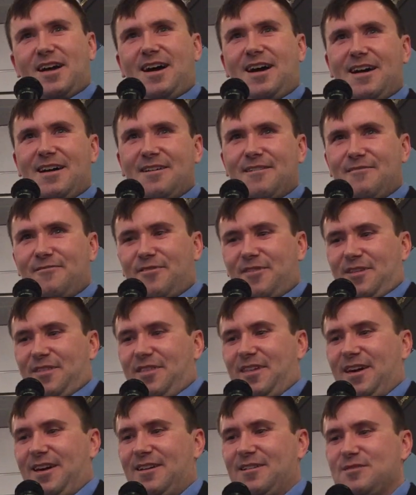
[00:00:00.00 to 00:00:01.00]

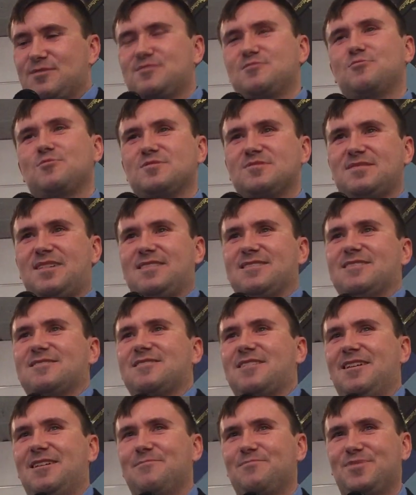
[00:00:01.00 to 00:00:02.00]
dive than a suicide
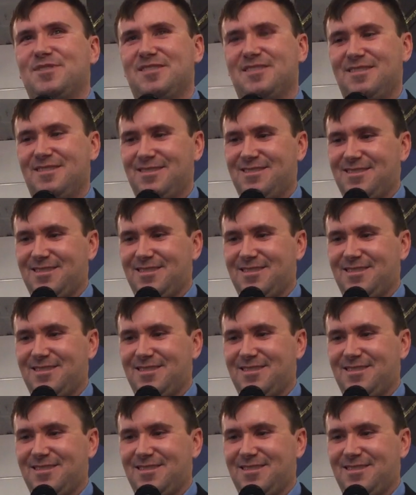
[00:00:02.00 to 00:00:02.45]
attempt.